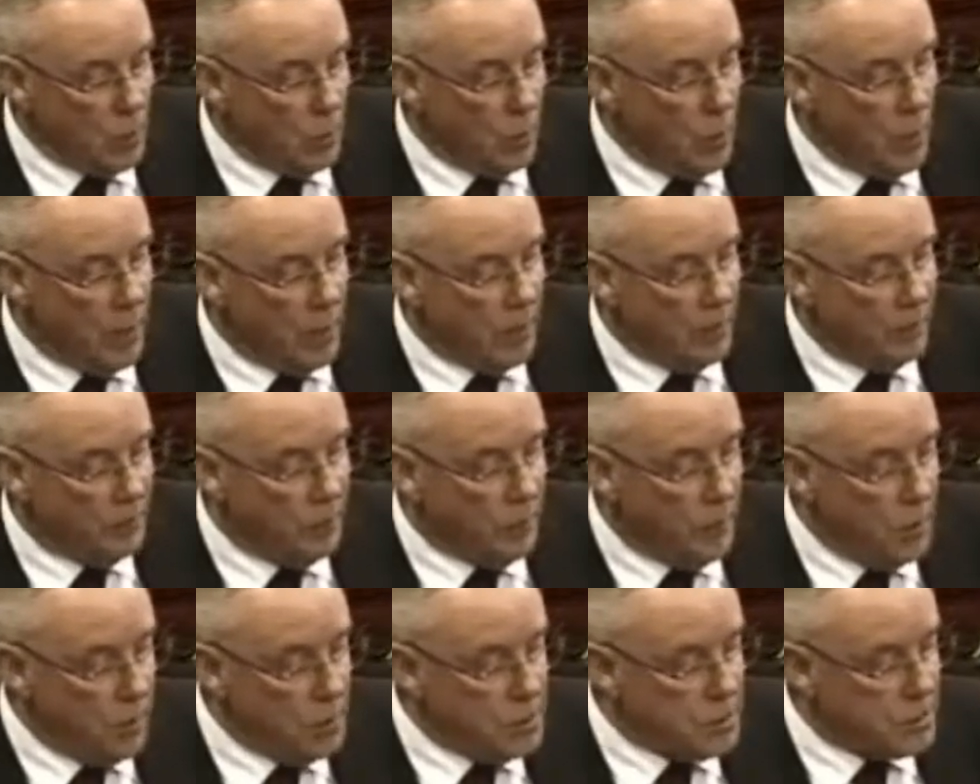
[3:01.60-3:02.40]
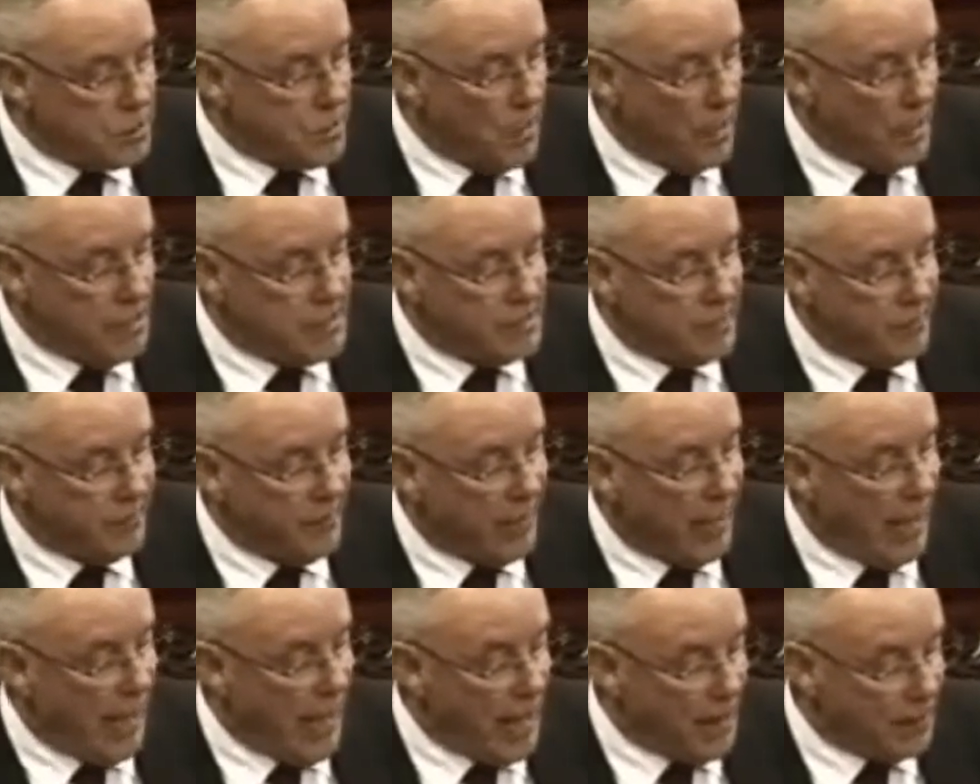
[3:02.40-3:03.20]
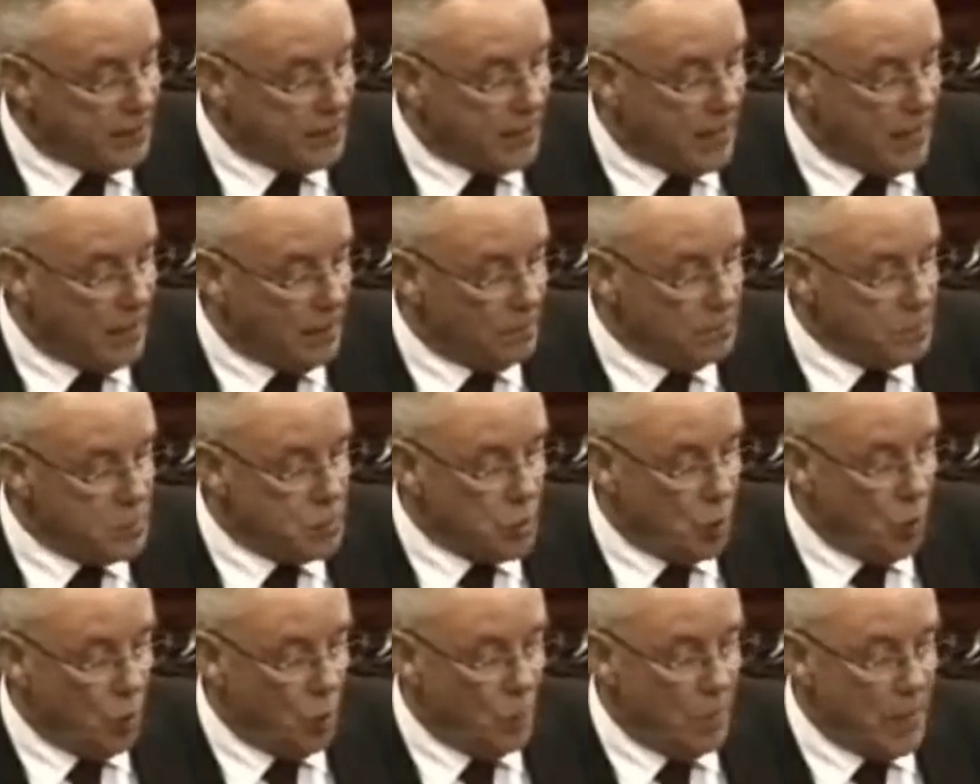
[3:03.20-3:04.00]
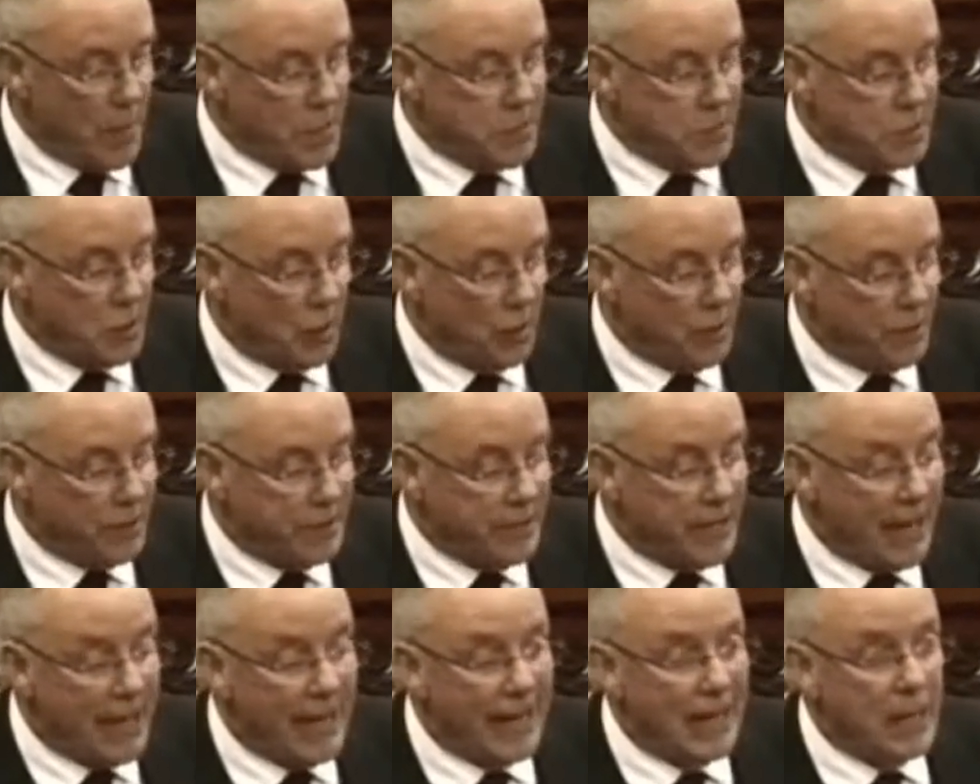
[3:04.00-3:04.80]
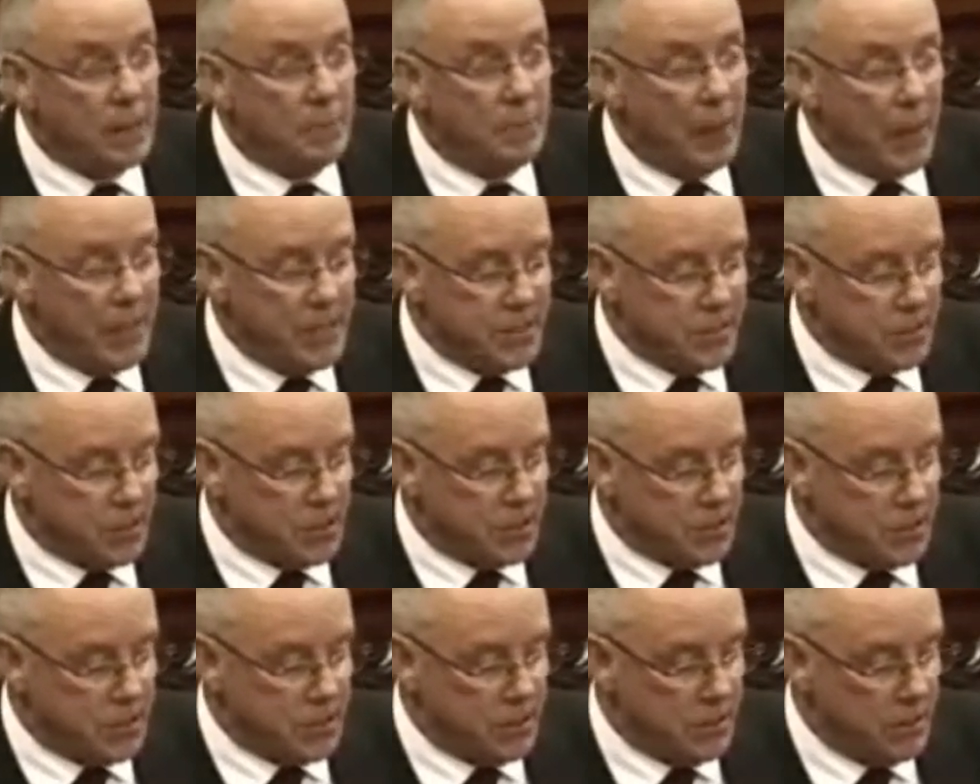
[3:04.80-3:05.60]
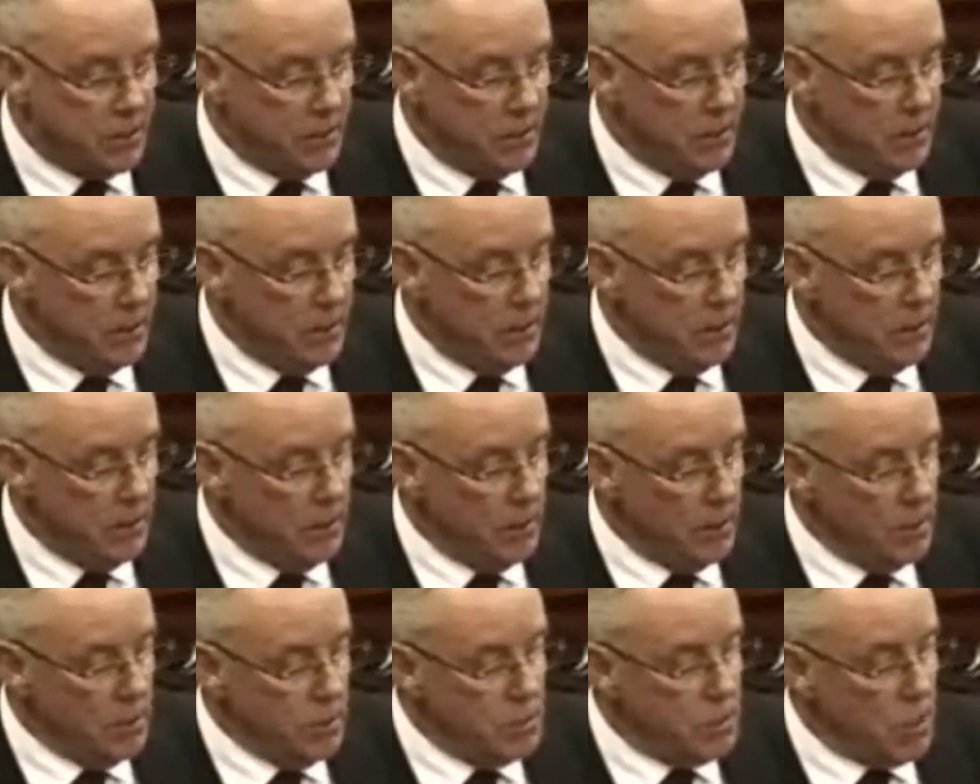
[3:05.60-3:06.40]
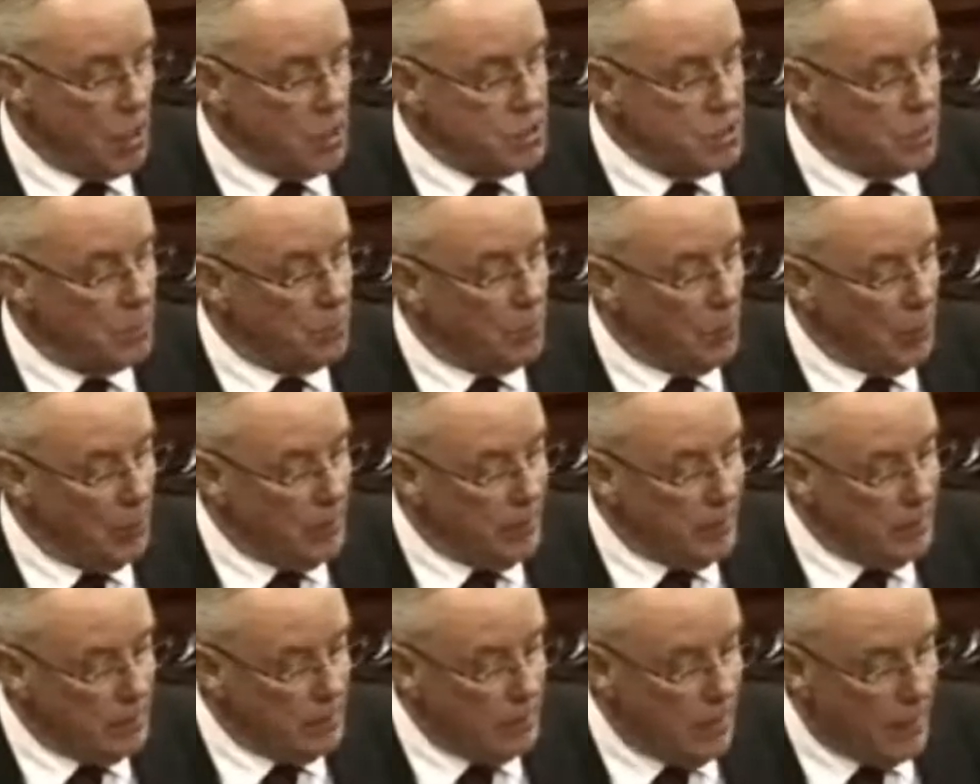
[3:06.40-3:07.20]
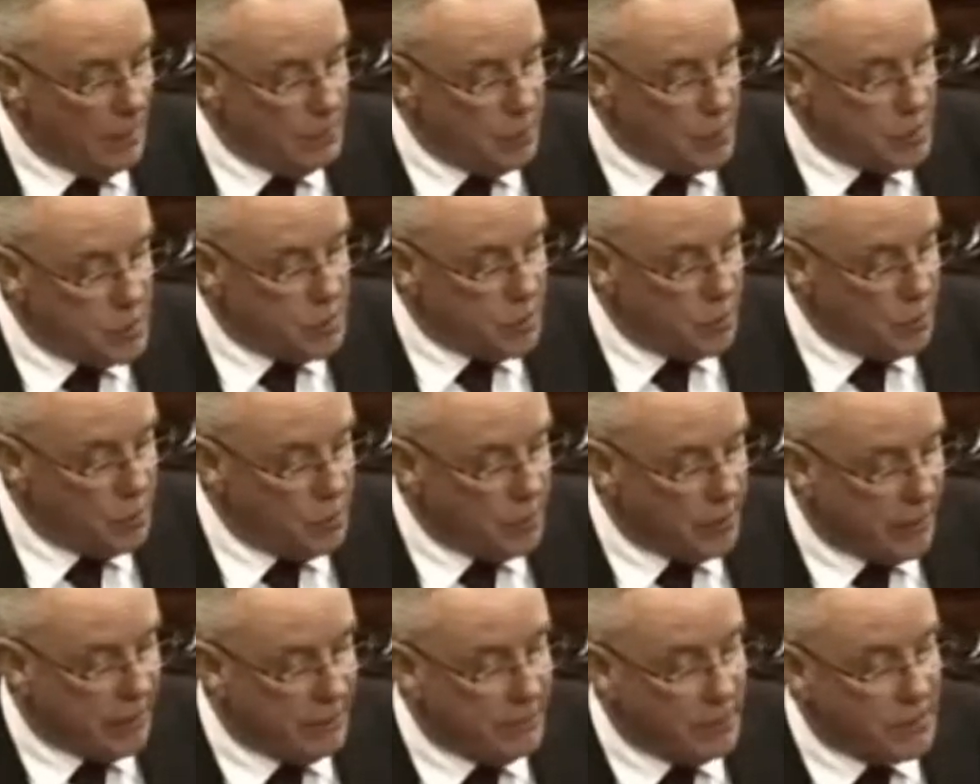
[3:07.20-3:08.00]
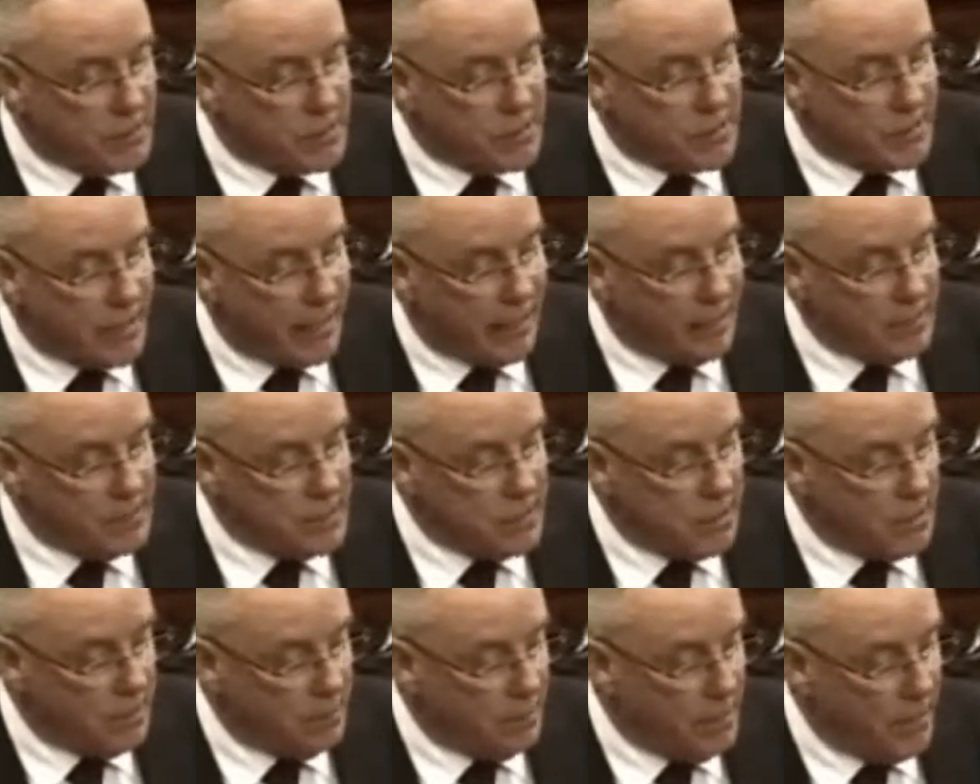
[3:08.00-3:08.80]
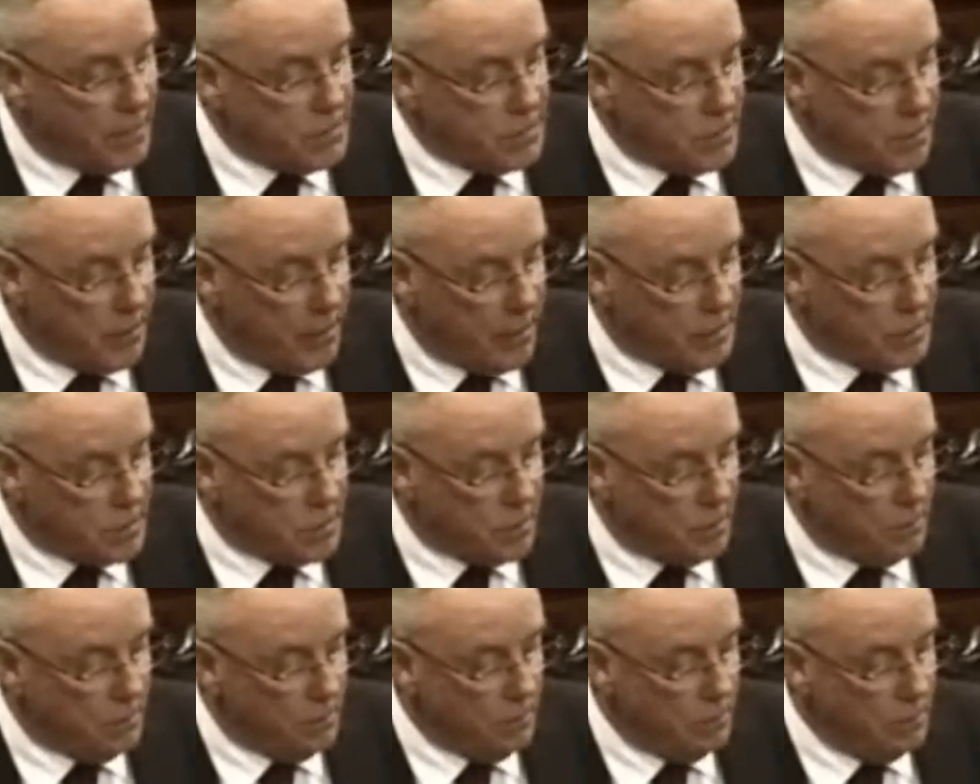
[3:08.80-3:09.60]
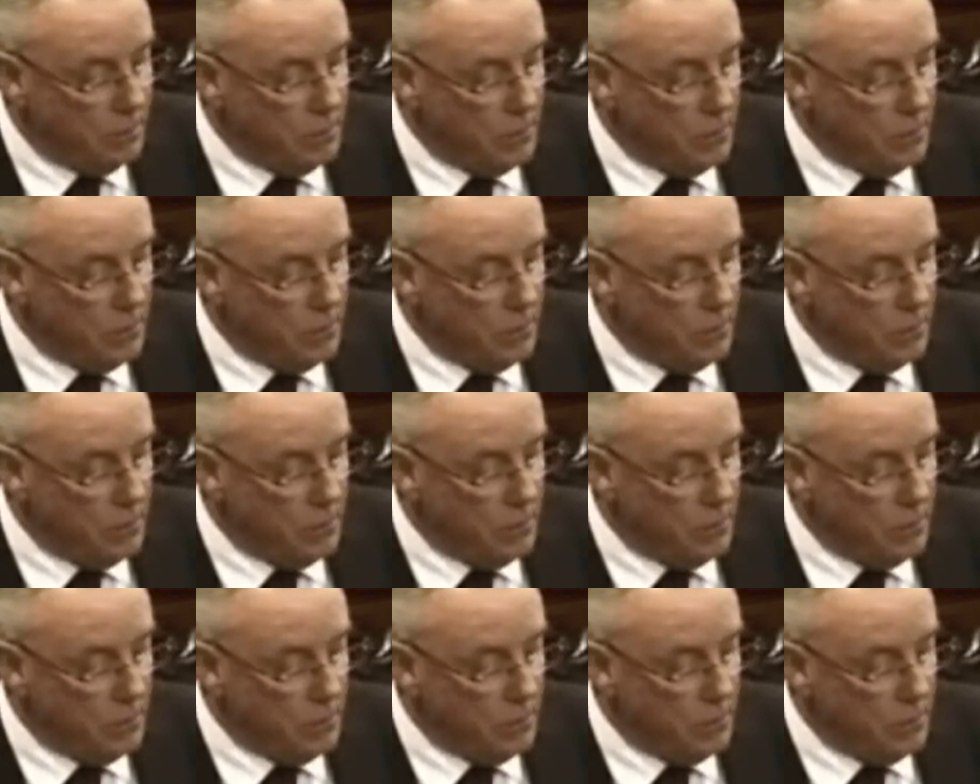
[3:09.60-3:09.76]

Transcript: aware of new scientific outcomes almost on a daily basis, shows a political immaturity that staggers the imagination.